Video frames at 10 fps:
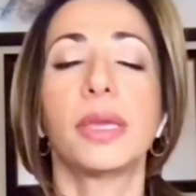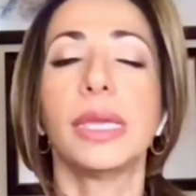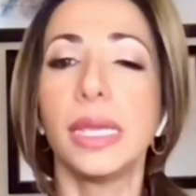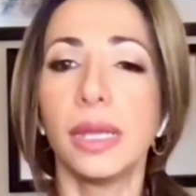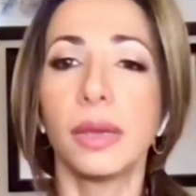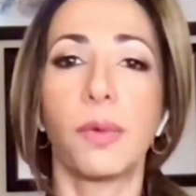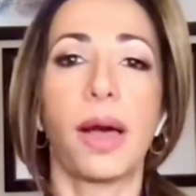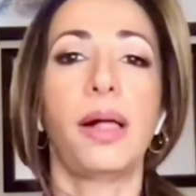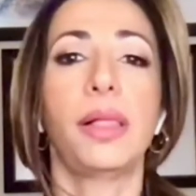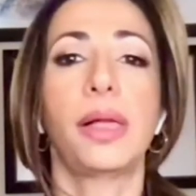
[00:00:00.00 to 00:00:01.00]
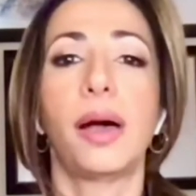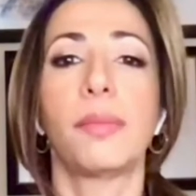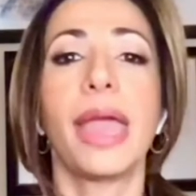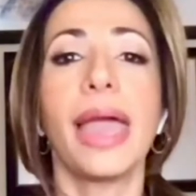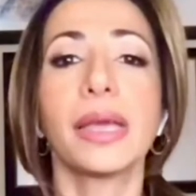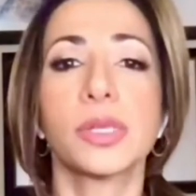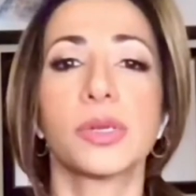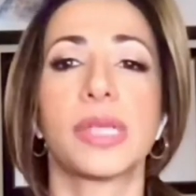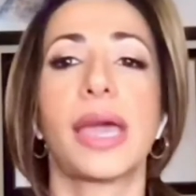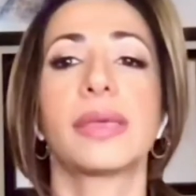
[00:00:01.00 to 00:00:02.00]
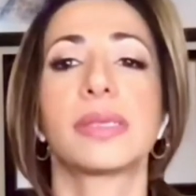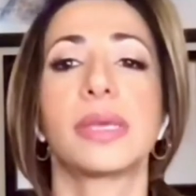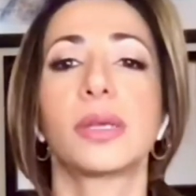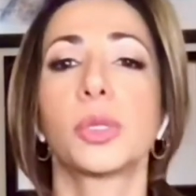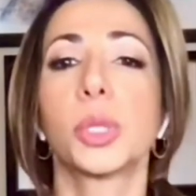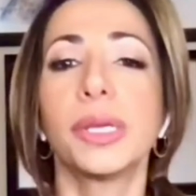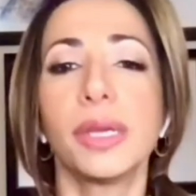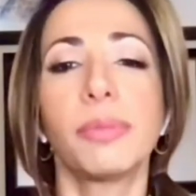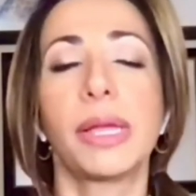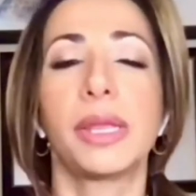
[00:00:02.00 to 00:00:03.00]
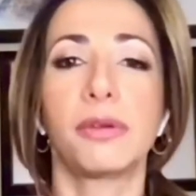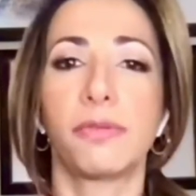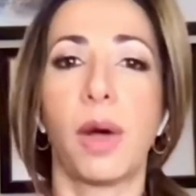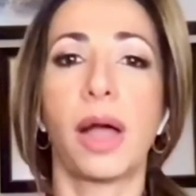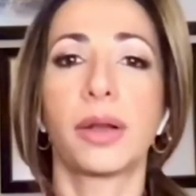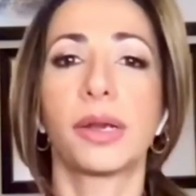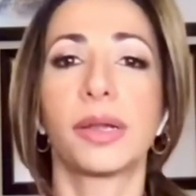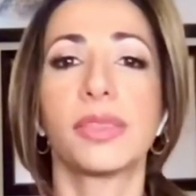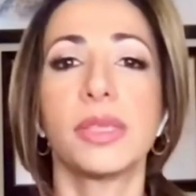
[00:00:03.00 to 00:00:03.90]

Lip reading: eating well, exercising, drinking plenty of water.